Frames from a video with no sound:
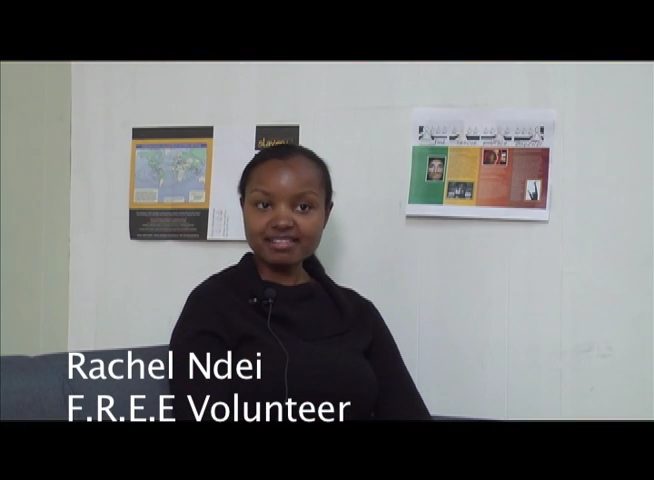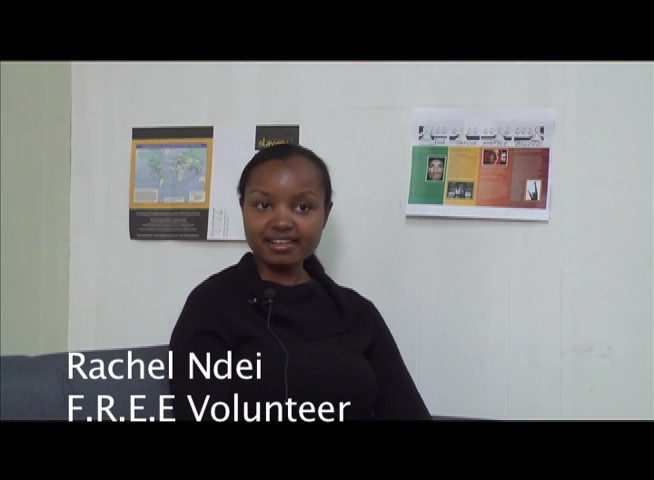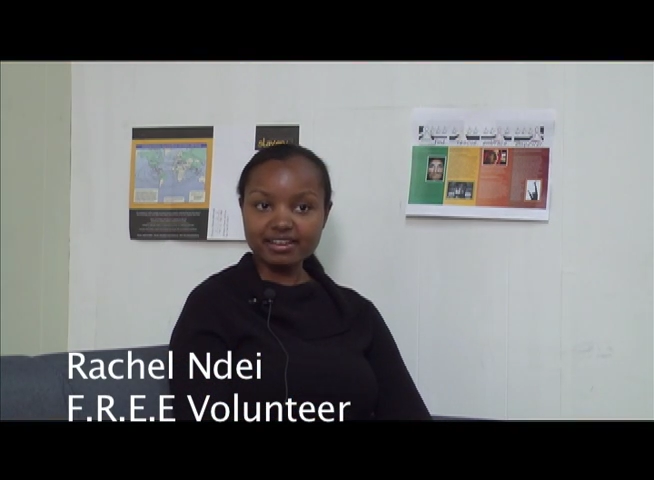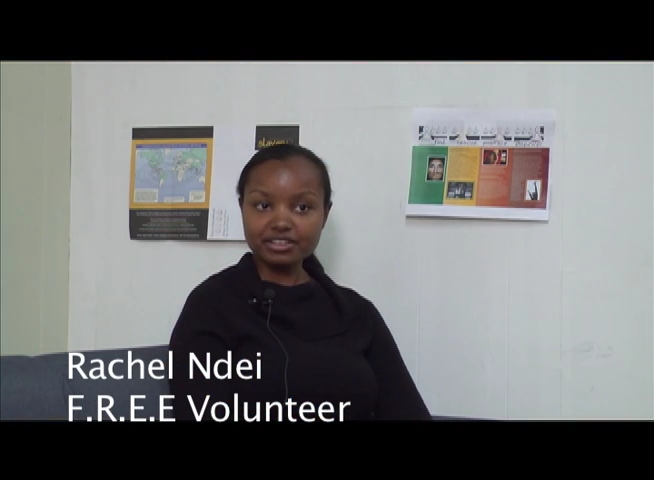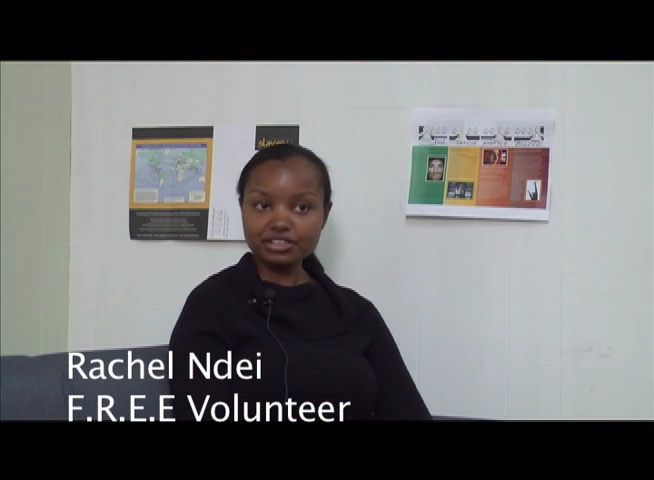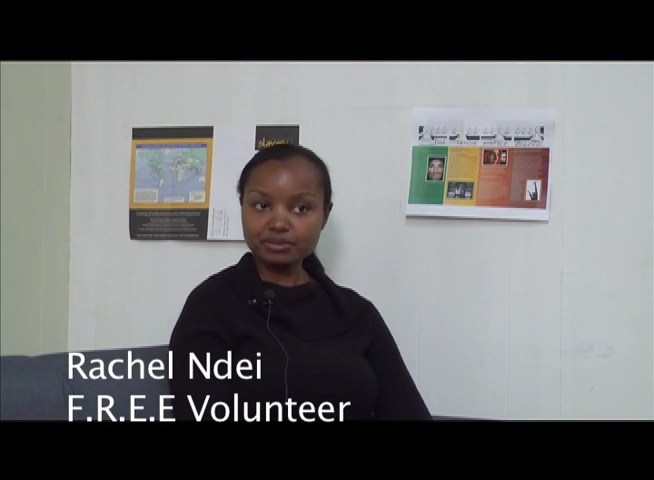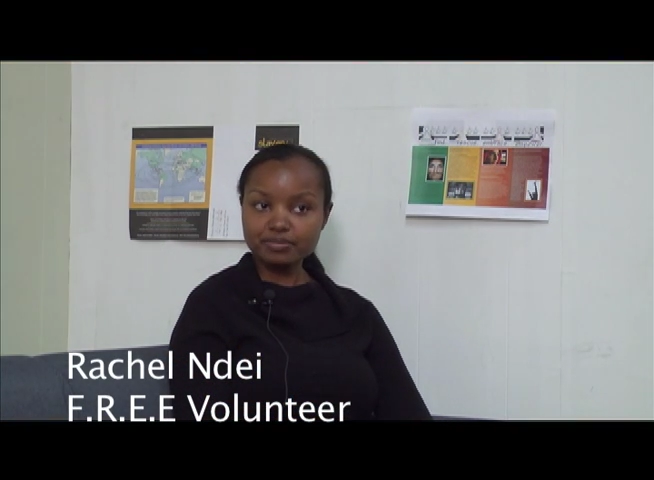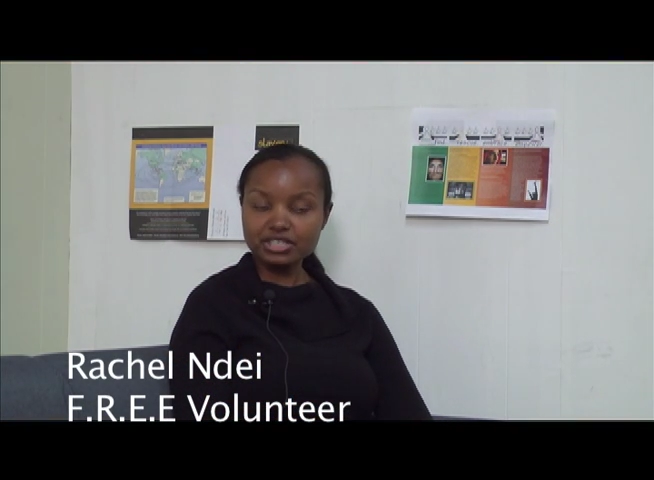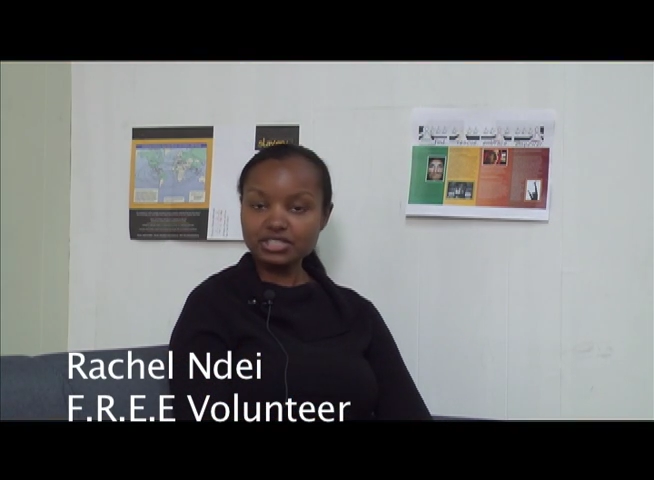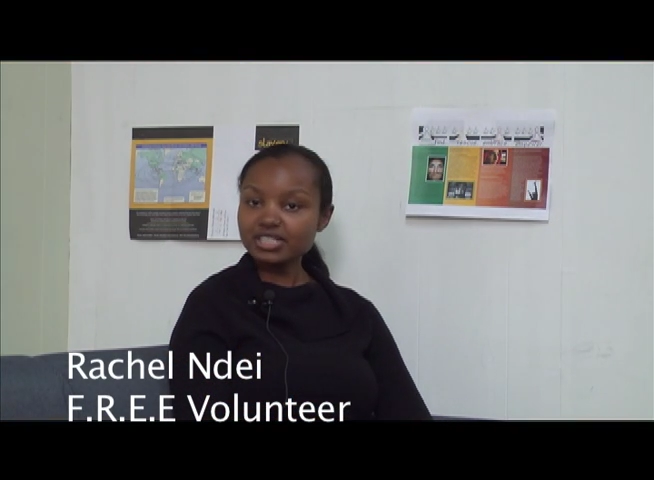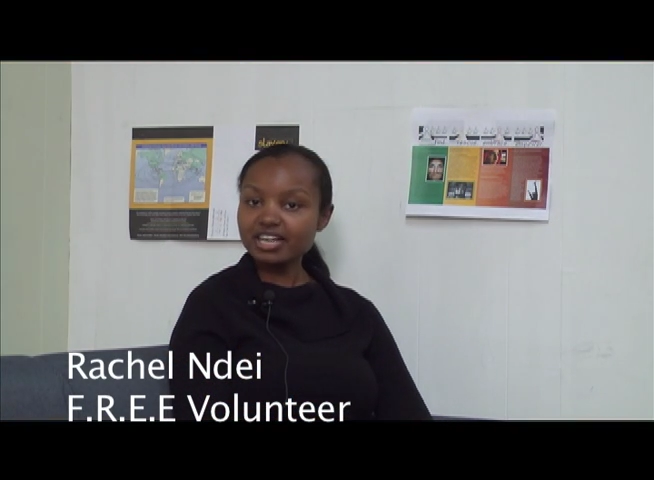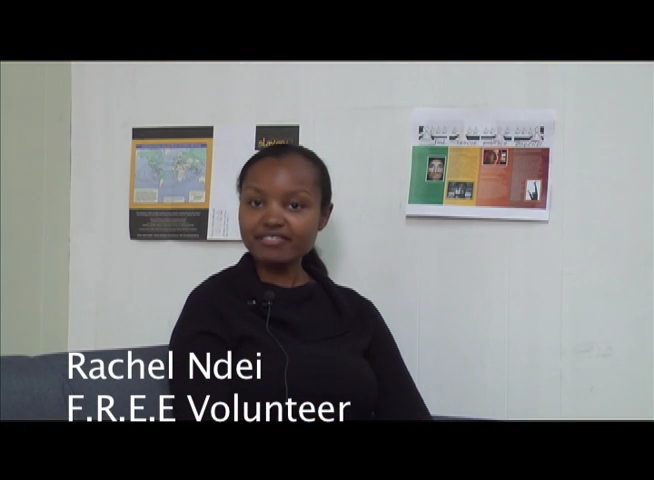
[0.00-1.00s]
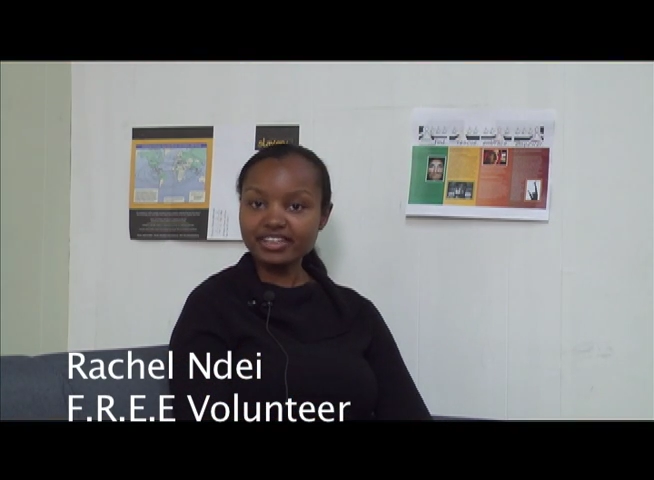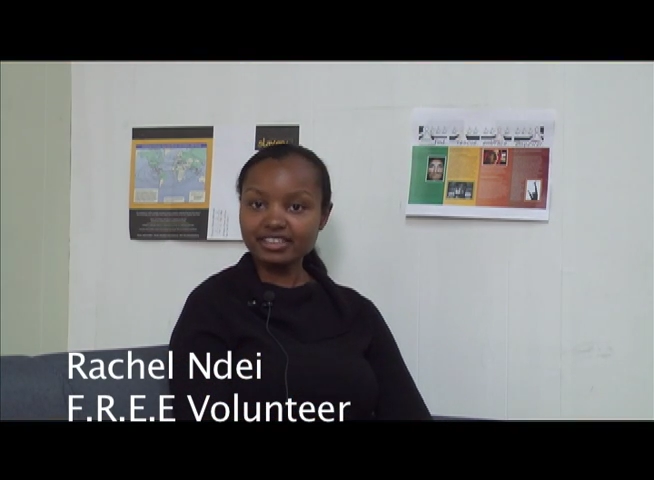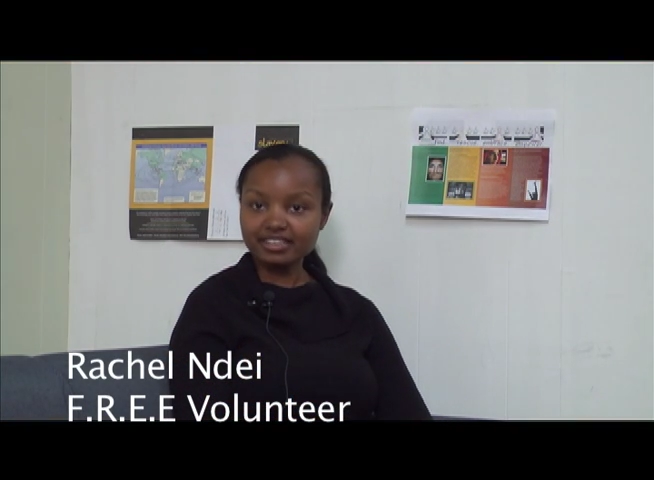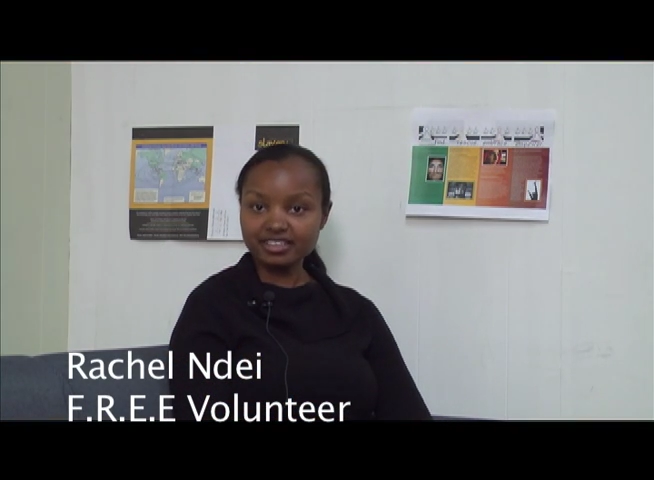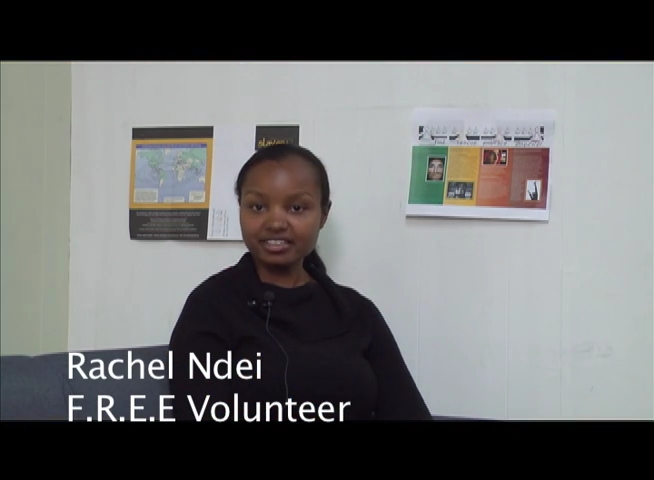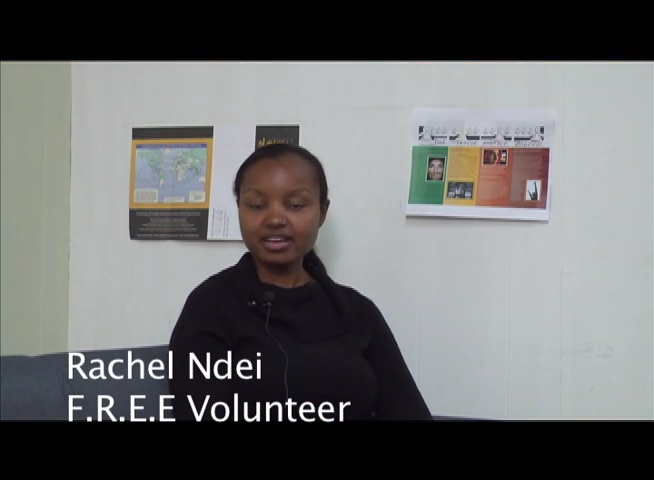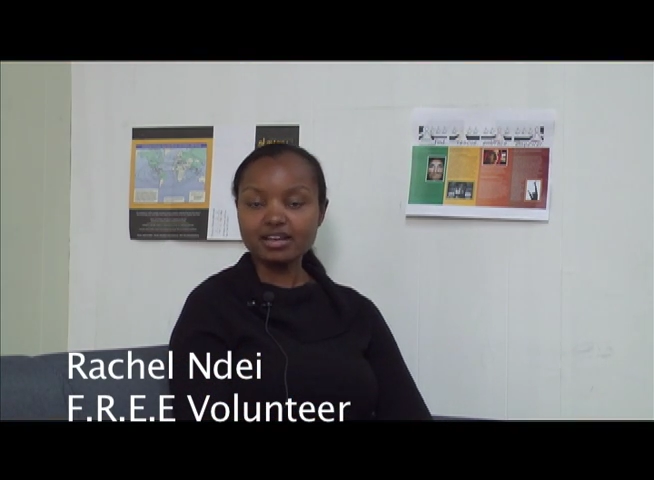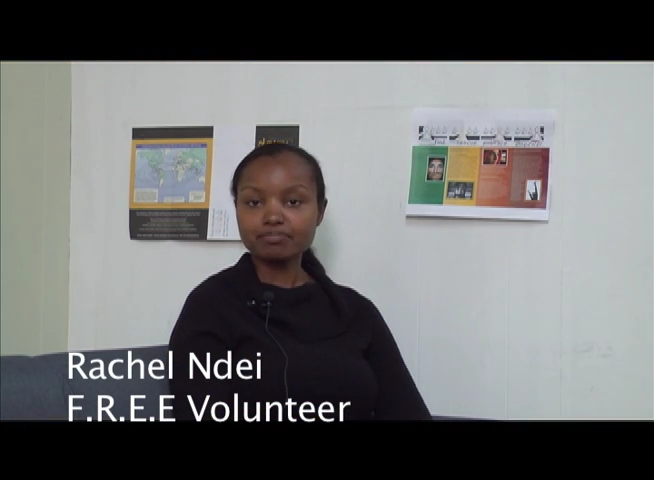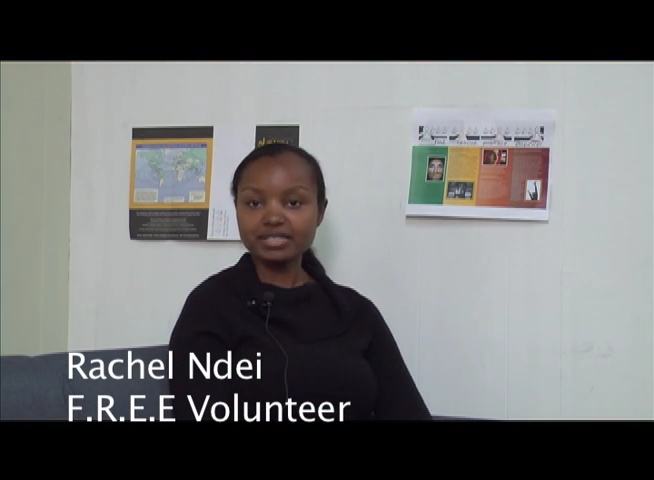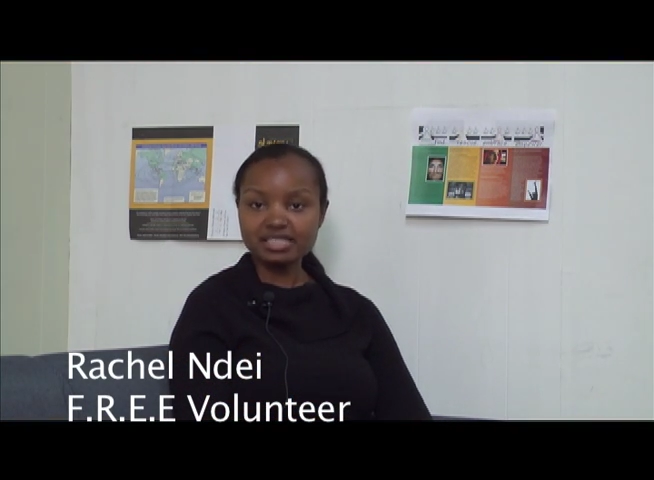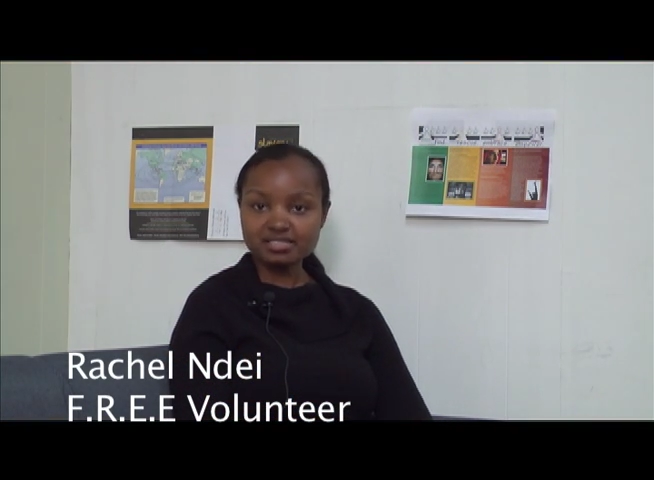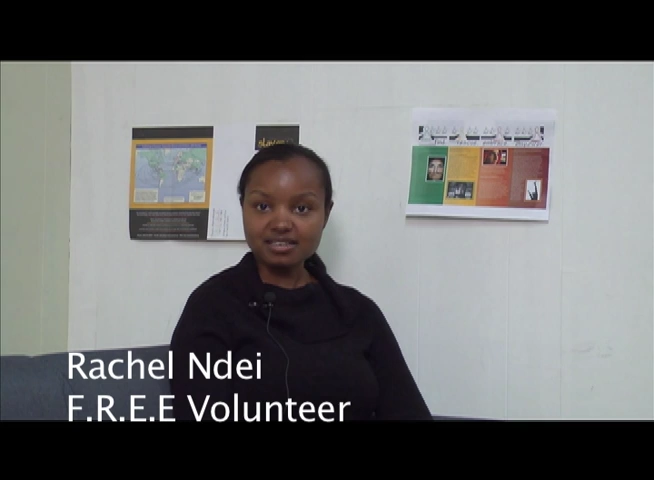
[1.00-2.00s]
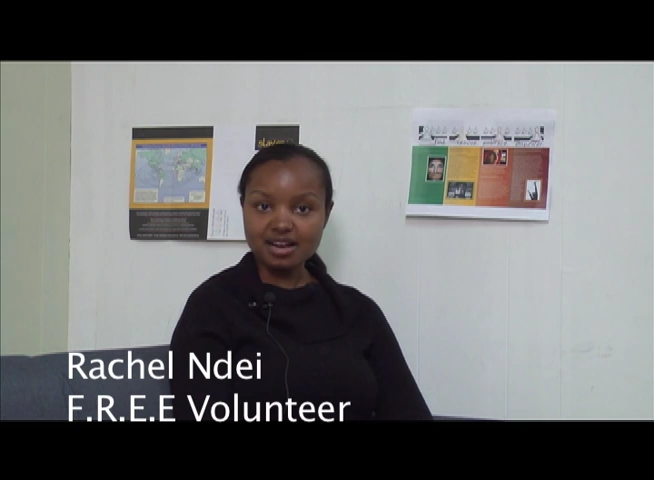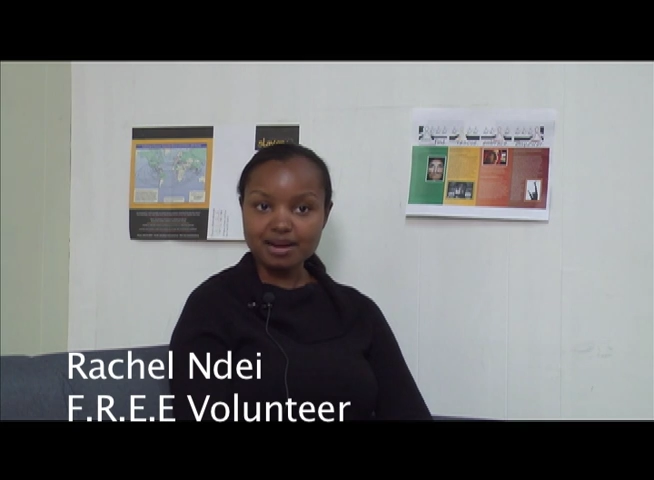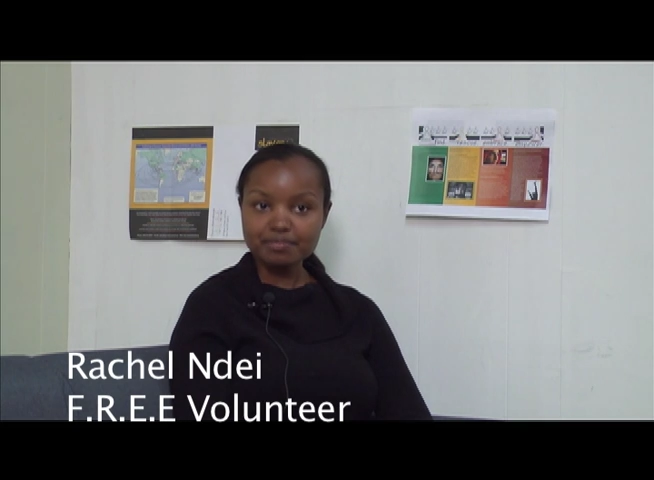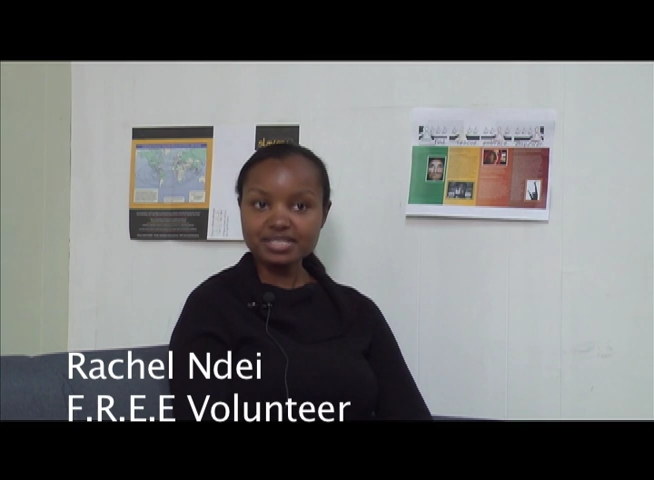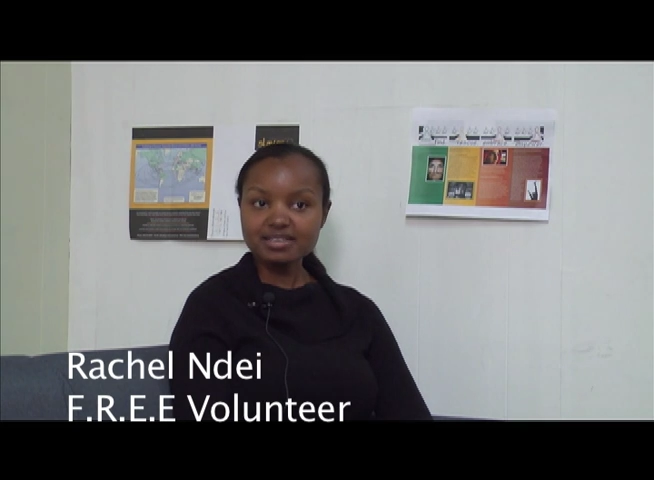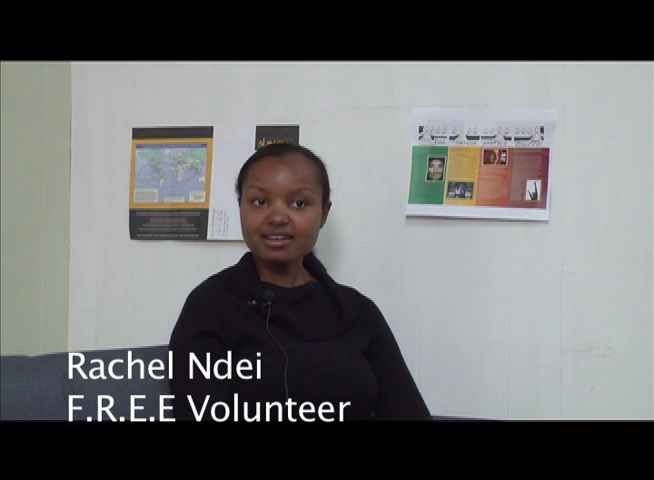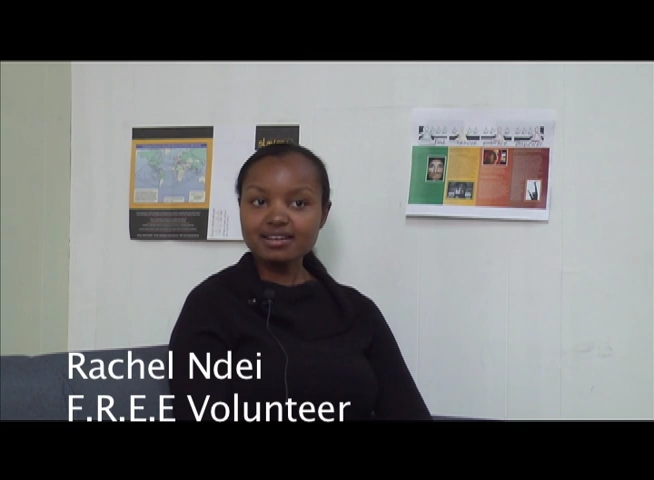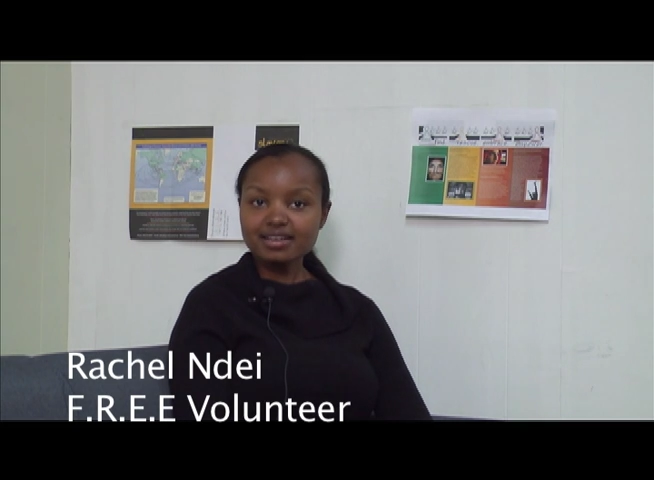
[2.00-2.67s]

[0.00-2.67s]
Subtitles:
that human trafficking cannot be stopped,